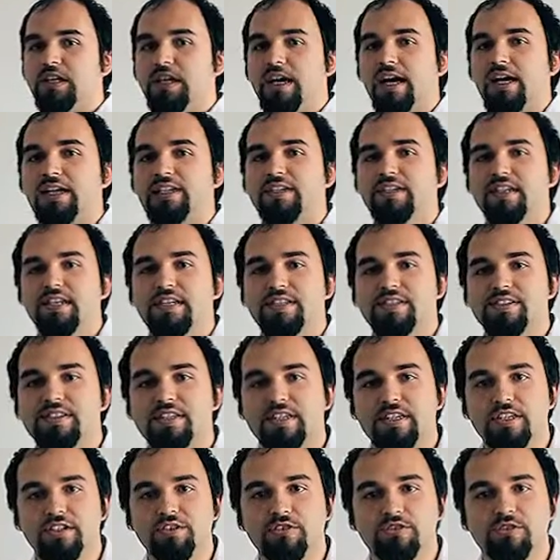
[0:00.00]
and let's
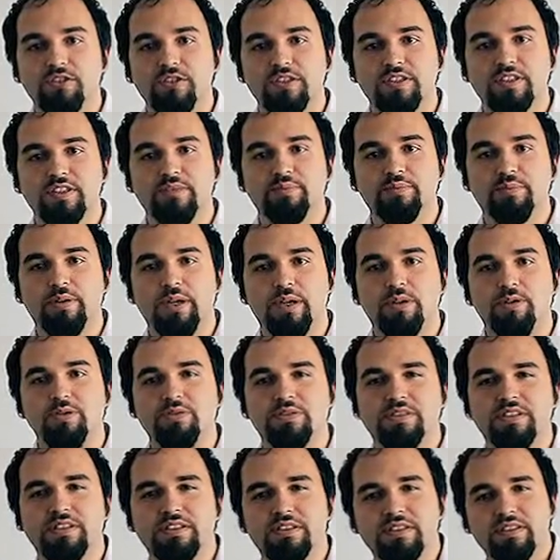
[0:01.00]
say you talked
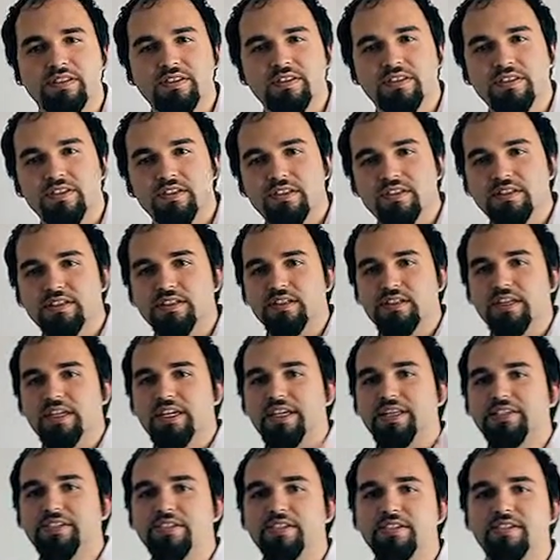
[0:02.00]
about the
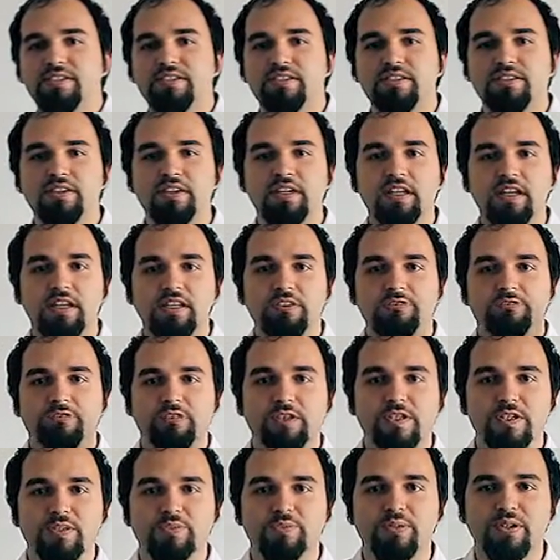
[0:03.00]
latest
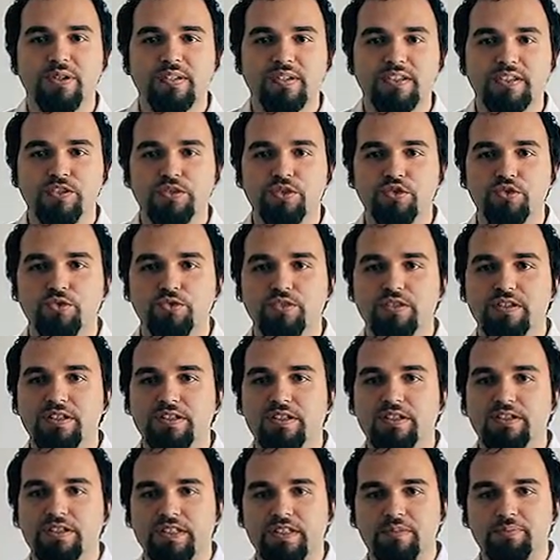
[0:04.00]
first-person
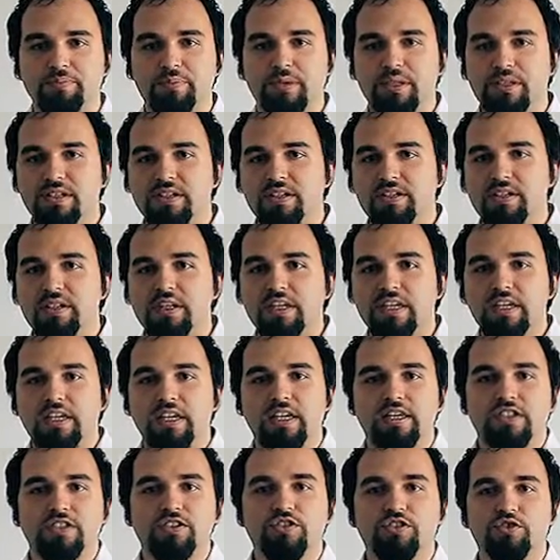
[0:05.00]
shooter that appeared
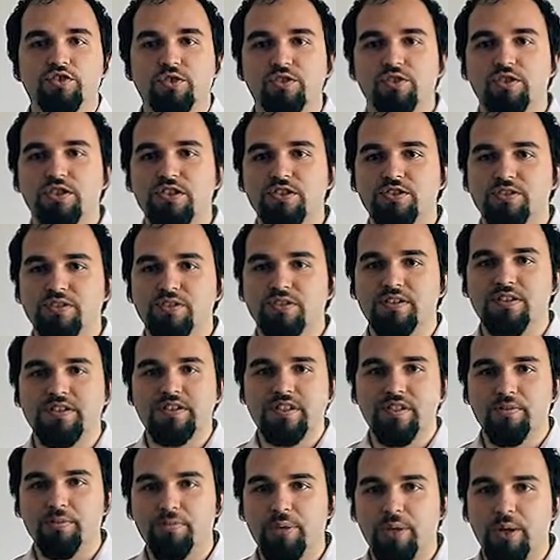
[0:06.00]
in the stores on
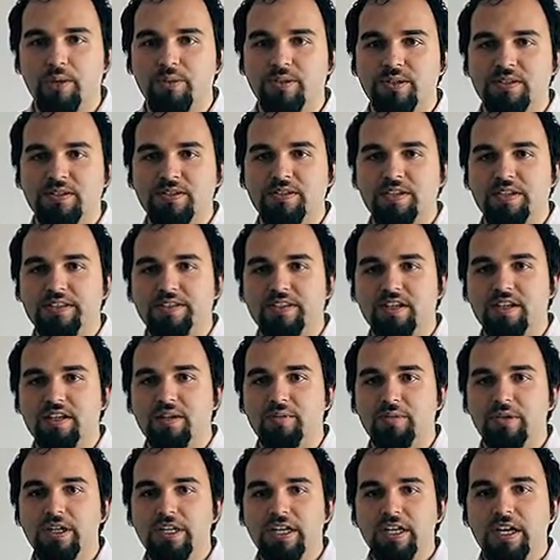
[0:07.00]
simplifies.com,